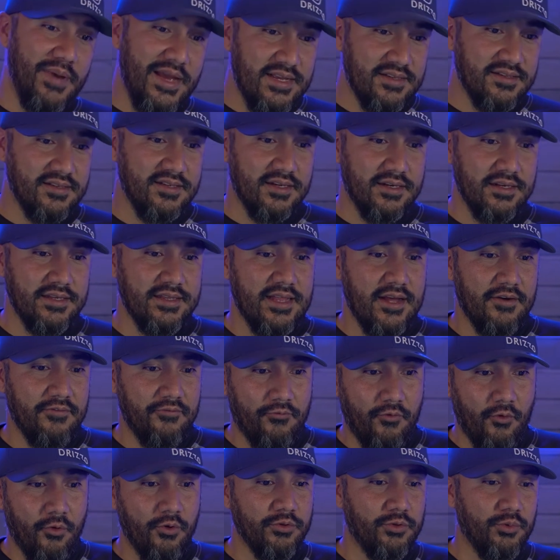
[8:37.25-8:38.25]
Basically, that
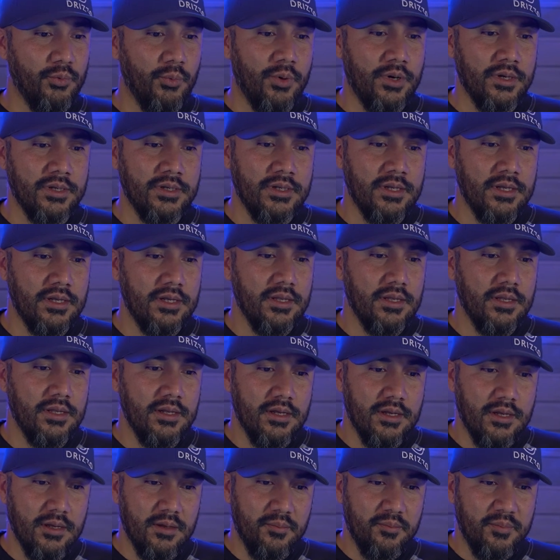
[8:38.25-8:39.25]
fourth one
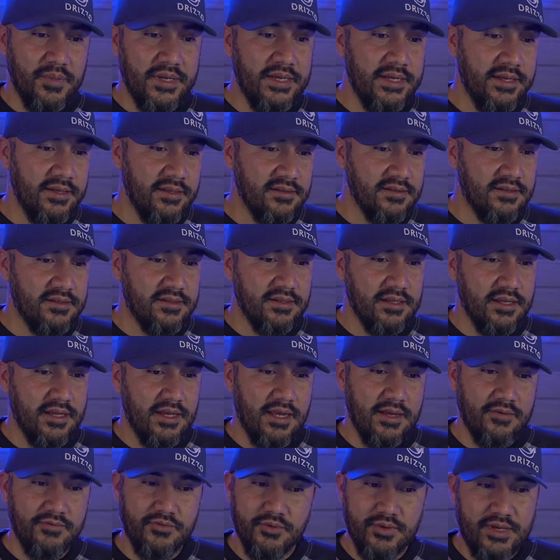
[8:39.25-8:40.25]
means
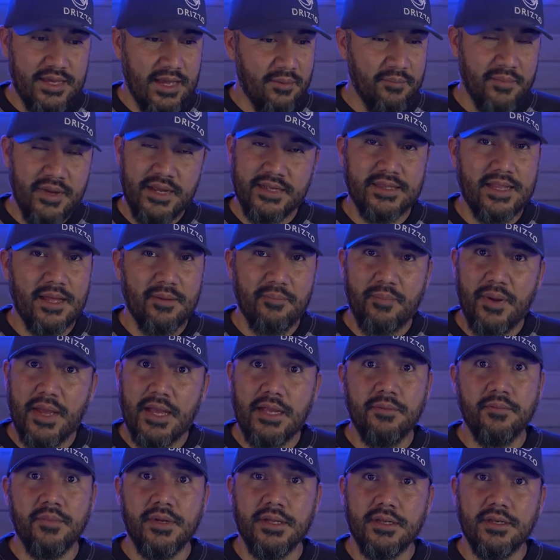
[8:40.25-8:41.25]
if you can't make that
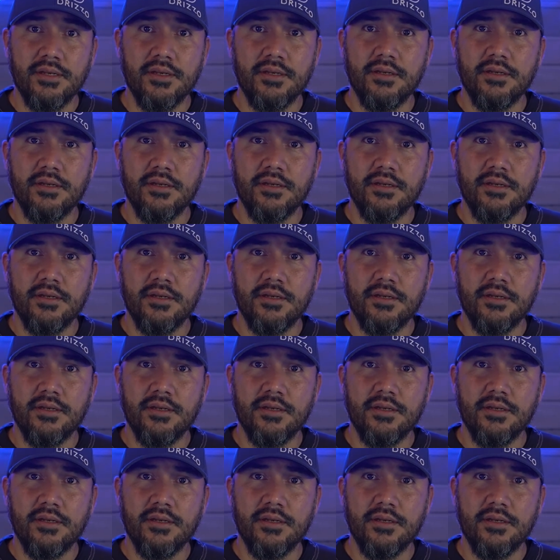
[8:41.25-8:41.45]
payment,